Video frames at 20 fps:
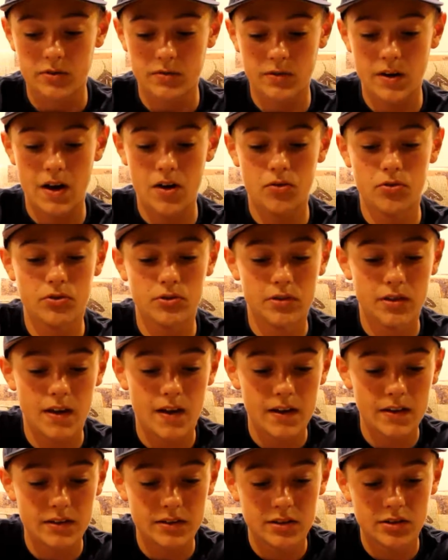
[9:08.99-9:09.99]
I
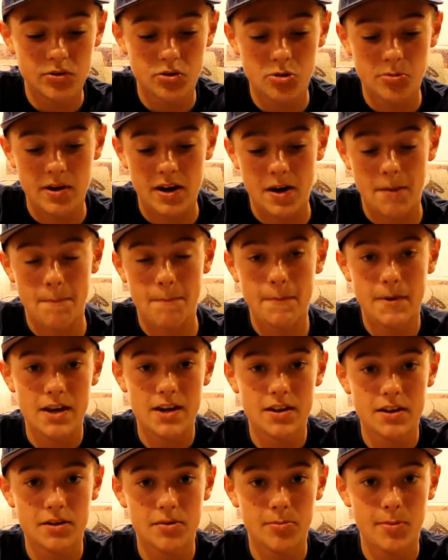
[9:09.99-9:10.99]
like to throw them on a
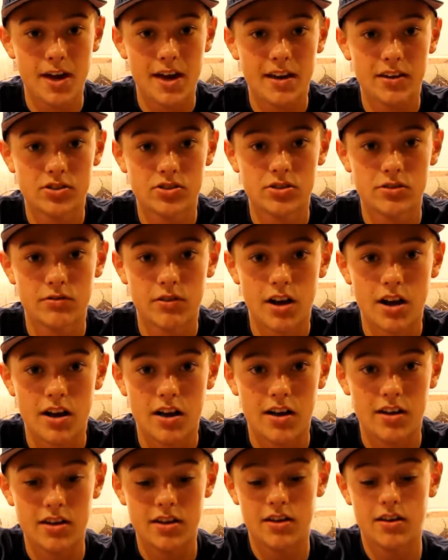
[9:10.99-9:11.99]
medium action
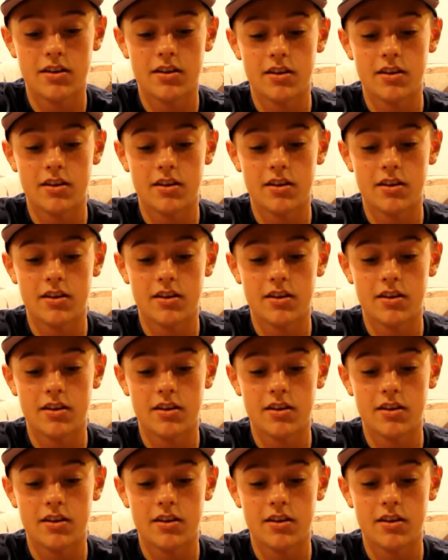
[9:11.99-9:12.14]
rod.